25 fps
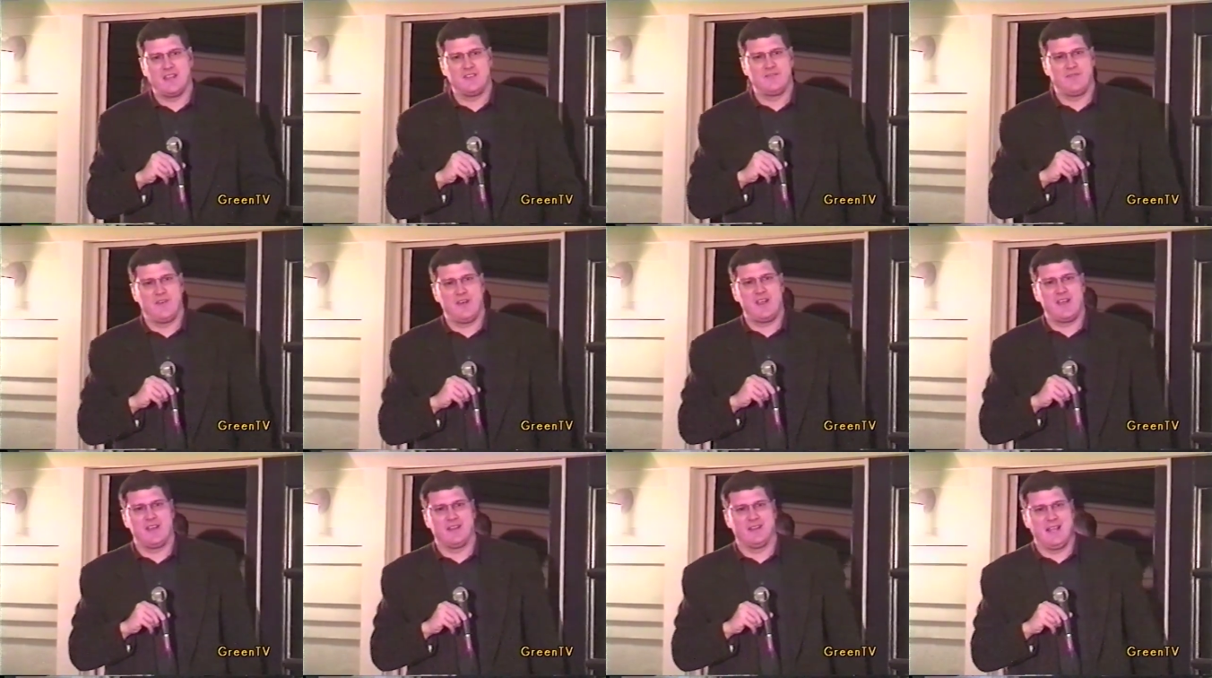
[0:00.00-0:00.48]
It's
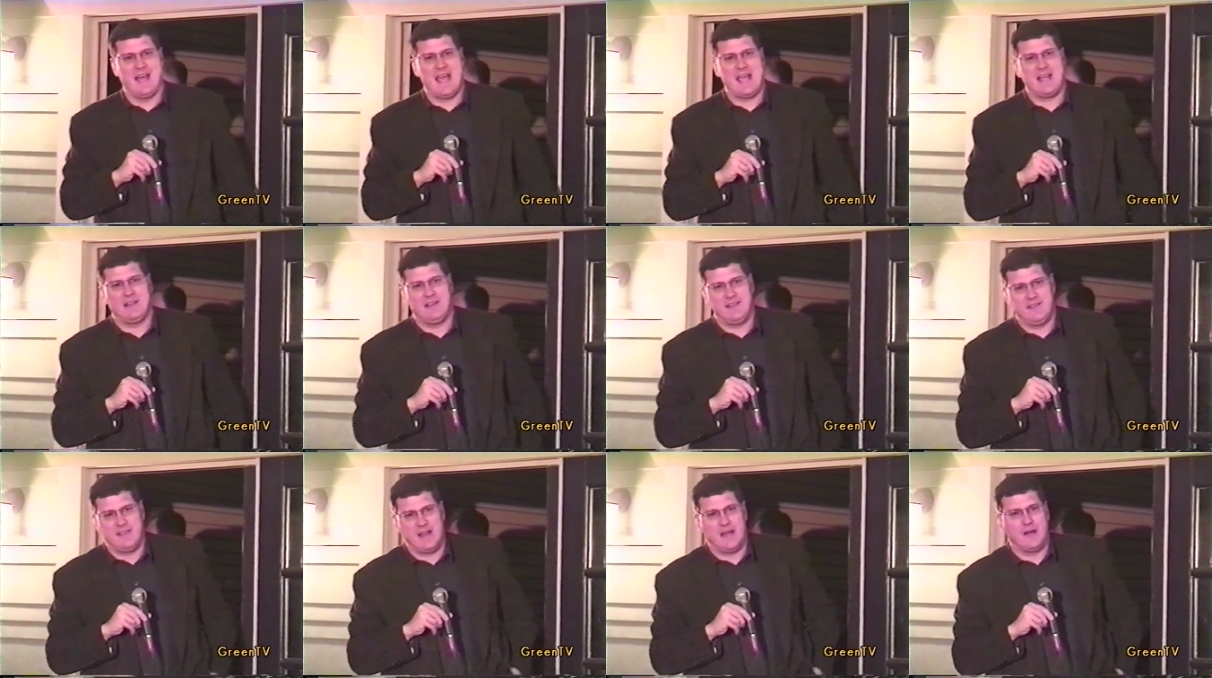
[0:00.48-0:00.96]
very
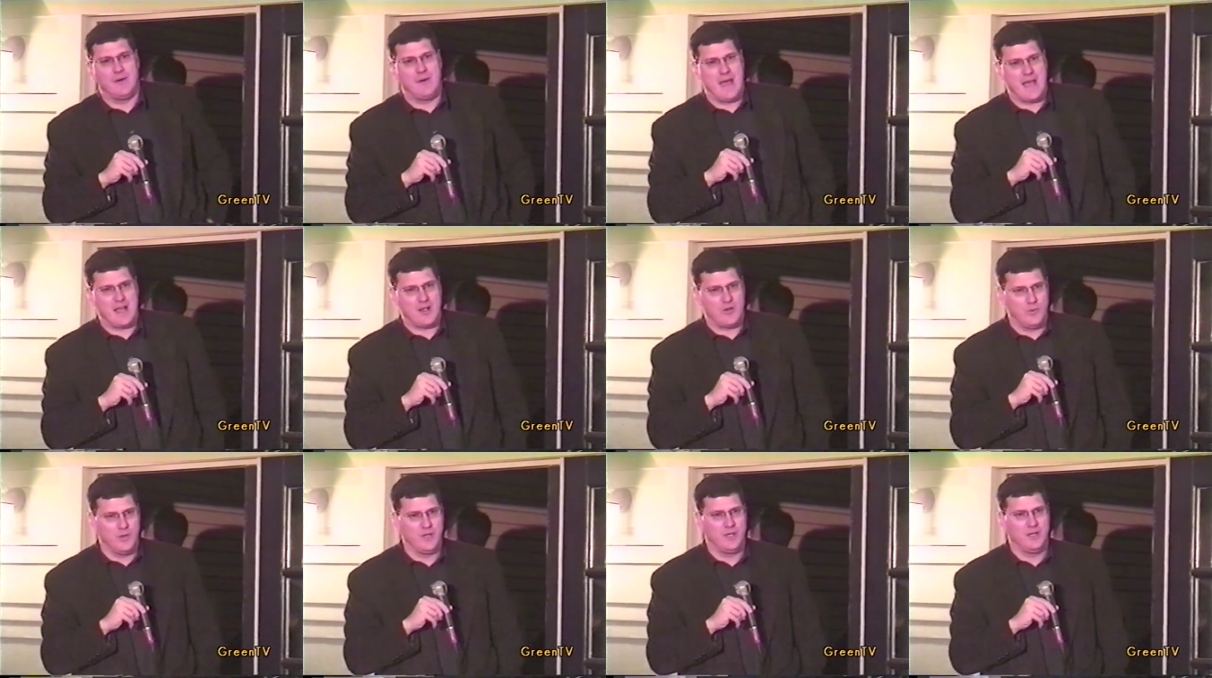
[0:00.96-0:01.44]
unlikely that
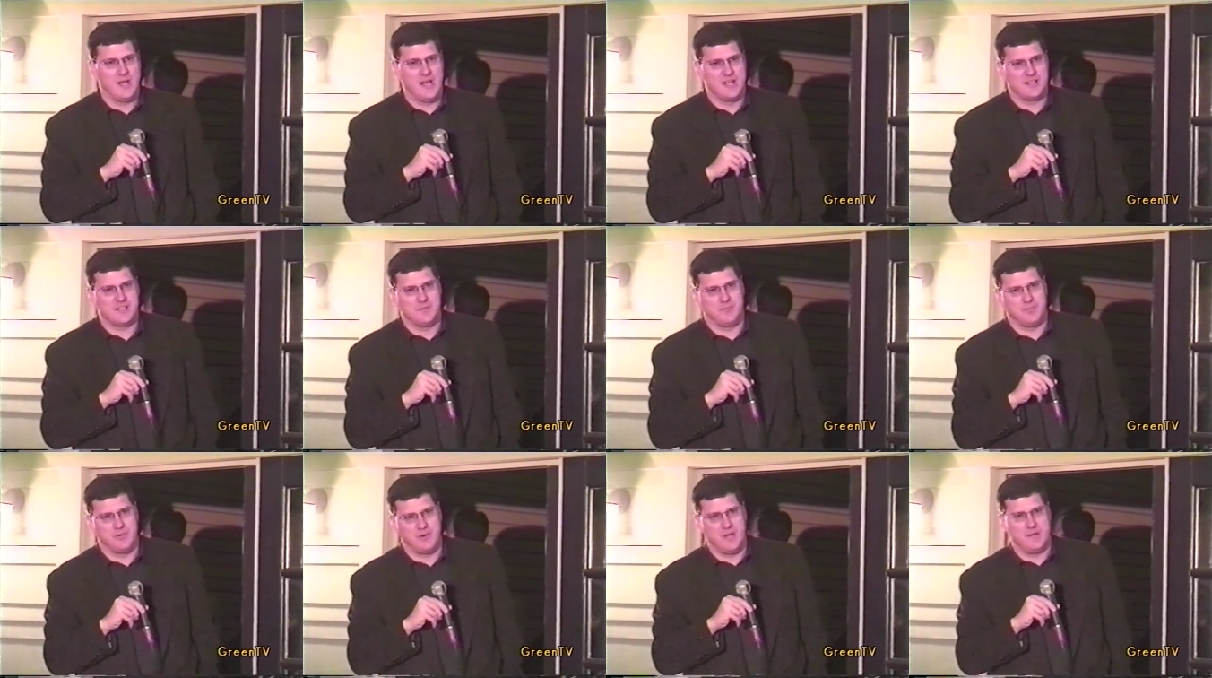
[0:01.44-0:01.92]
Iraq would
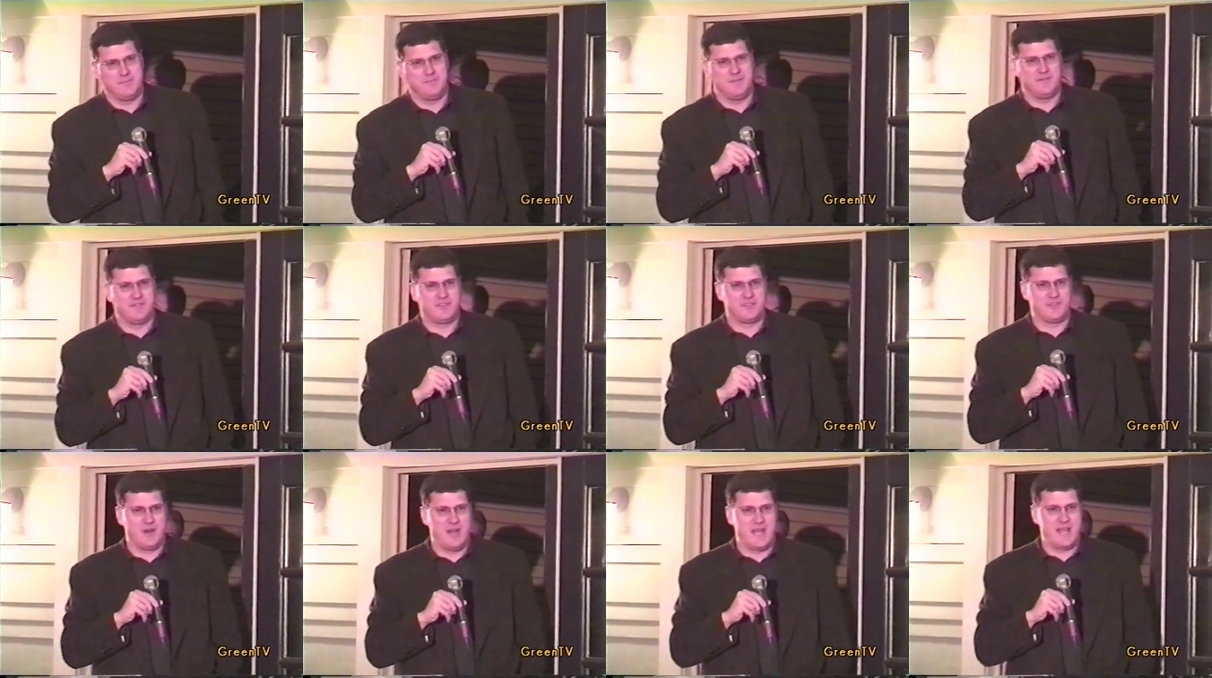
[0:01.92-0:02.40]
launch a
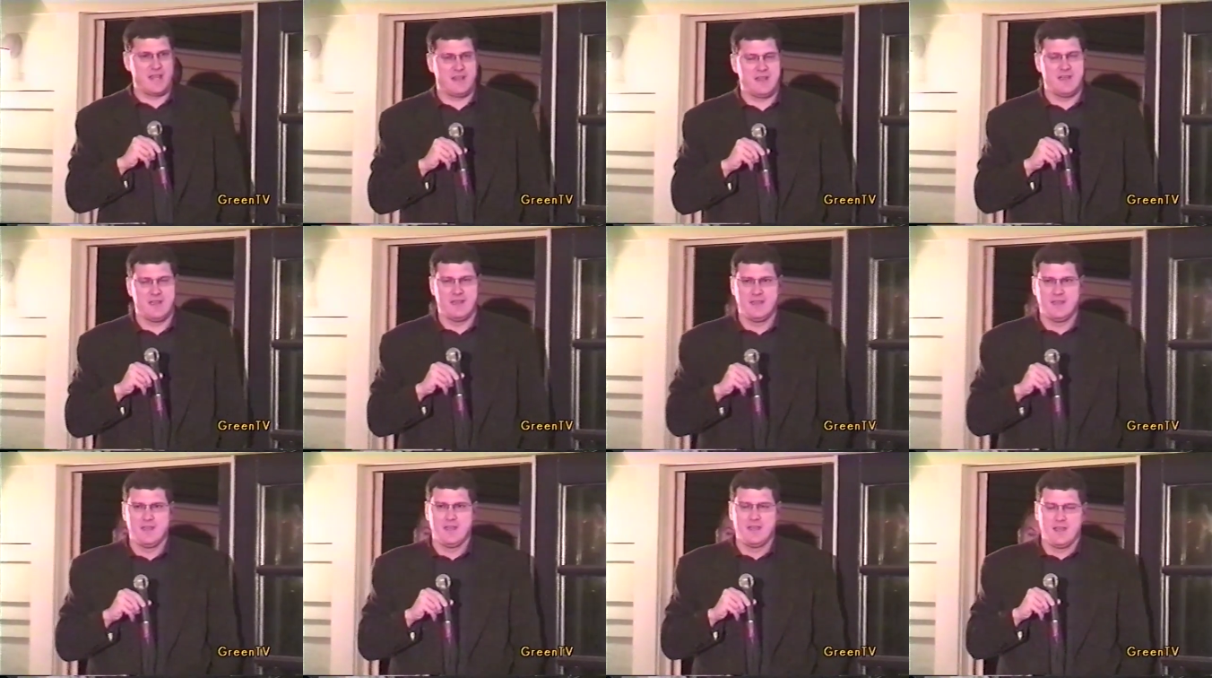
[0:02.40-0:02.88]
preemptive strike,
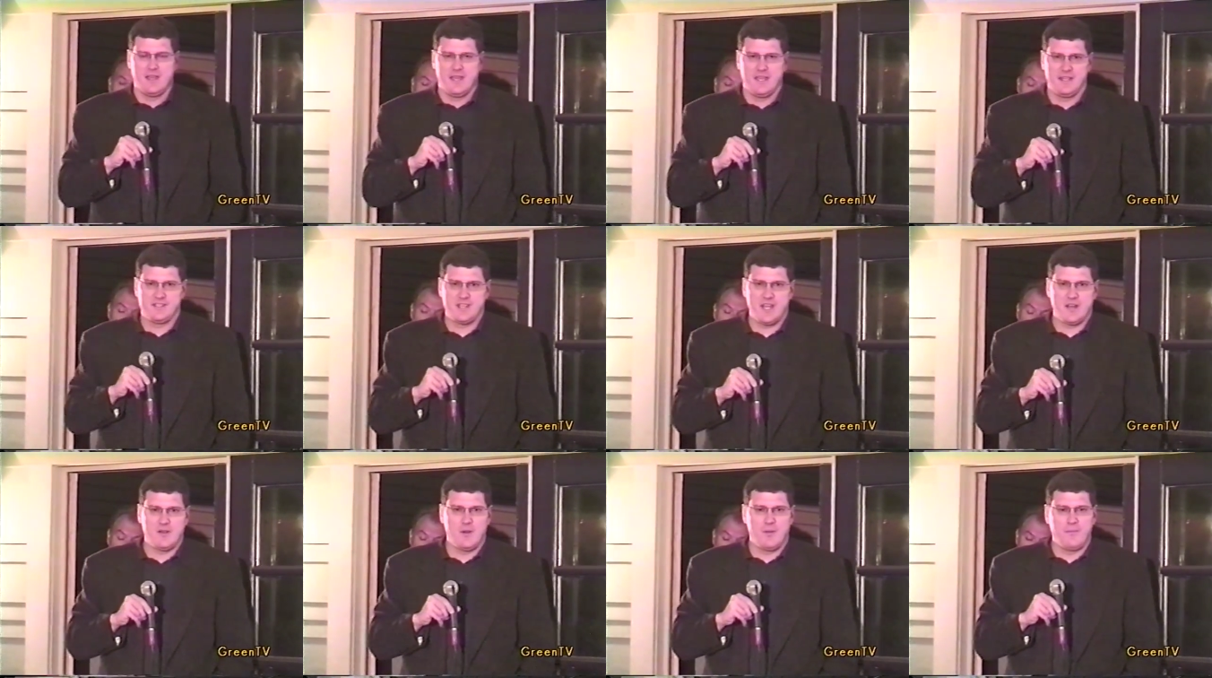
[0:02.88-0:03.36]

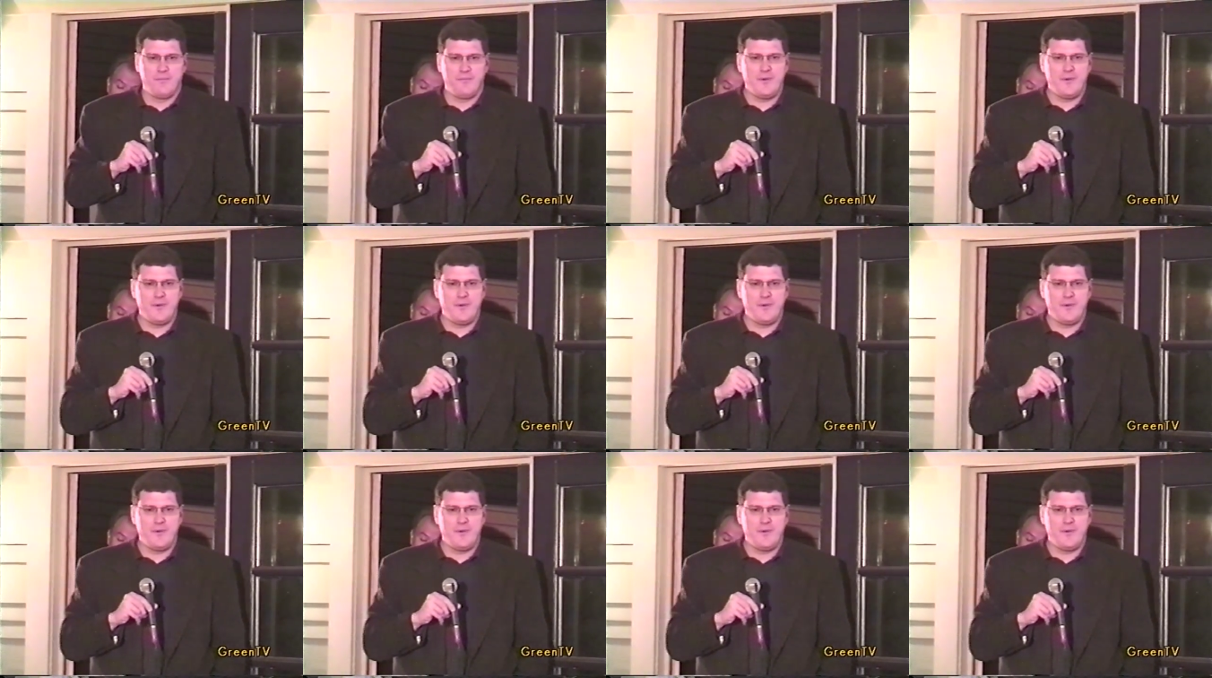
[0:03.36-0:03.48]
et cetera.